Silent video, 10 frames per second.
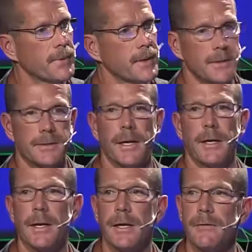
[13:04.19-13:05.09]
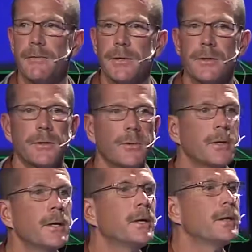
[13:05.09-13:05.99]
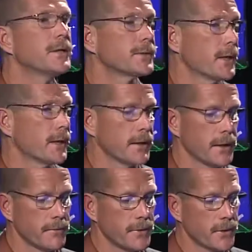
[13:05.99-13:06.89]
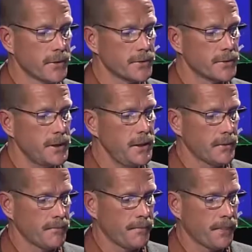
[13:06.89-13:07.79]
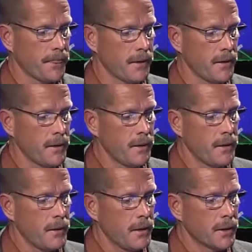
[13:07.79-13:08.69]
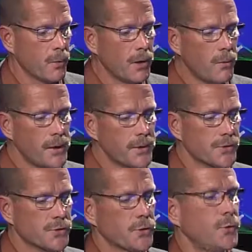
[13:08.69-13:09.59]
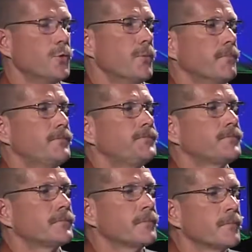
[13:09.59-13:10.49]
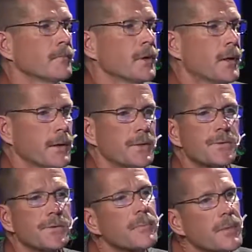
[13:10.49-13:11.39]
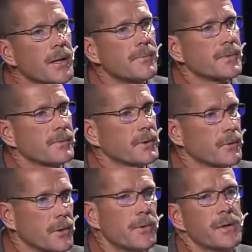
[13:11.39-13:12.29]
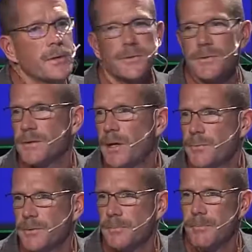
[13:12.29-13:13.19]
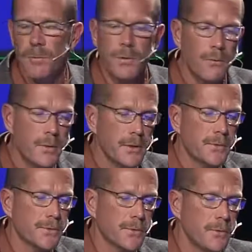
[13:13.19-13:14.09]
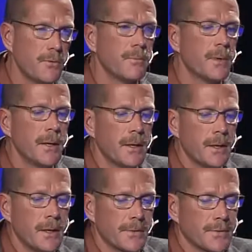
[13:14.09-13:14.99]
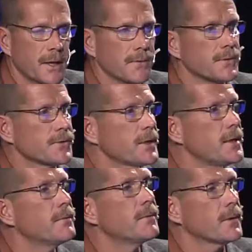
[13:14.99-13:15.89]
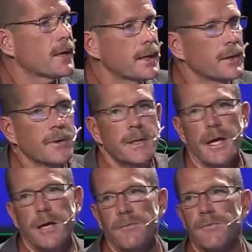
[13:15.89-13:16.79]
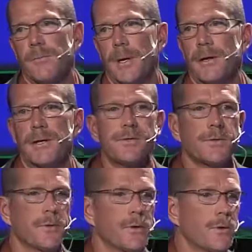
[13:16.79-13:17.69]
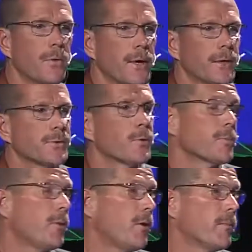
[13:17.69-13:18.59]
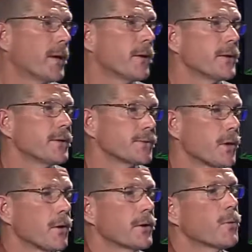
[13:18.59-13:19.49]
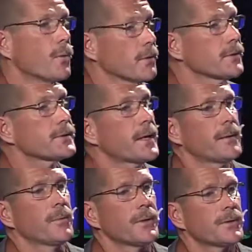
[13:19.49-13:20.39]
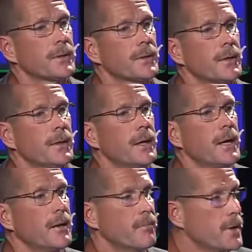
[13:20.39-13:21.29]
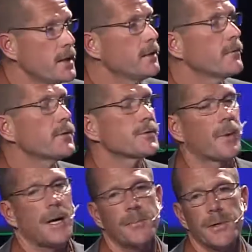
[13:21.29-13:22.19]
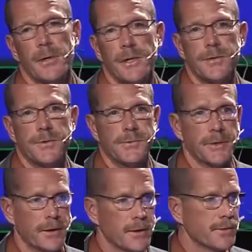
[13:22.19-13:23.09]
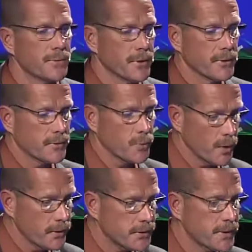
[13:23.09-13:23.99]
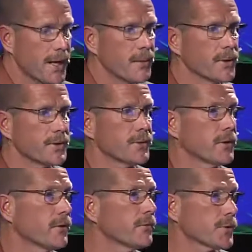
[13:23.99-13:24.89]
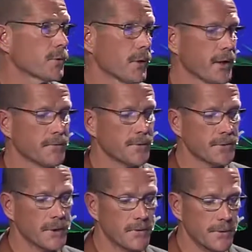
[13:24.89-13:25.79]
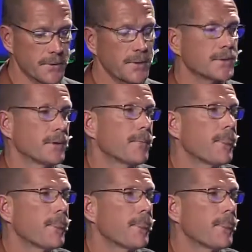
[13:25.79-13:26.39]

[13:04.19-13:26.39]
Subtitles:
It's not native to Illinois. It's not native to Argentina. Now what we assume, and this is sometimes an erroneous assumption, but what we assume is that the seed likely came from areas of the U.S. where Palmary is already well established. And many of those populations in areas where it's well established are also glyphosate resistant.